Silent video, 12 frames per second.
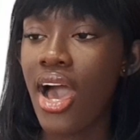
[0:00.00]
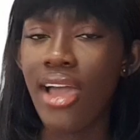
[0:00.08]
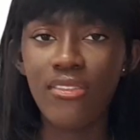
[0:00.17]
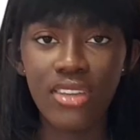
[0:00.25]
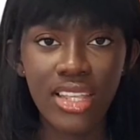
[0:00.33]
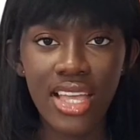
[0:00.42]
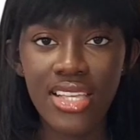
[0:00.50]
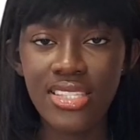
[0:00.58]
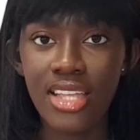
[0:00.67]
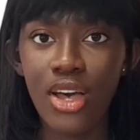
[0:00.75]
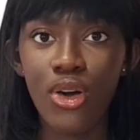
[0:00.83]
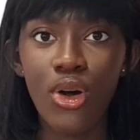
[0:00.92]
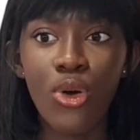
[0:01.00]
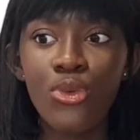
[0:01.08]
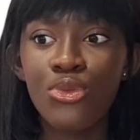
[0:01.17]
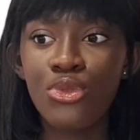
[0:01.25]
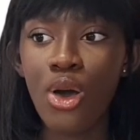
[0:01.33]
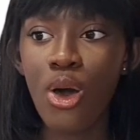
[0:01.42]
I realized that,
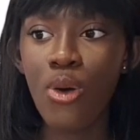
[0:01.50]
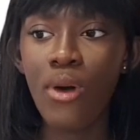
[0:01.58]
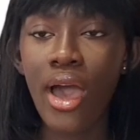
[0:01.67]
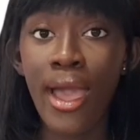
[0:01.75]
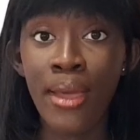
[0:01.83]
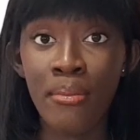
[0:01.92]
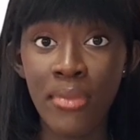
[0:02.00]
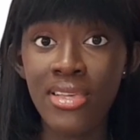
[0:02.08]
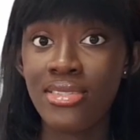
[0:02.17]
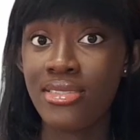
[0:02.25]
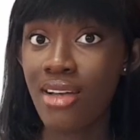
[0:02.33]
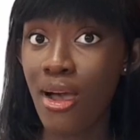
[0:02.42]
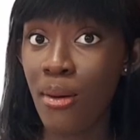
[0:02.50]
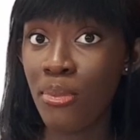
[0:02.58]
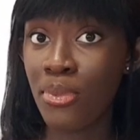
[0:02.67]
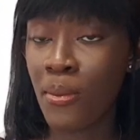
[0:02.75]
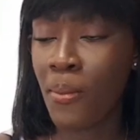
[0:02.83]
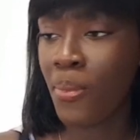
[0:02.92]
oh no, I messed
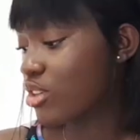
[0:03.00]
up.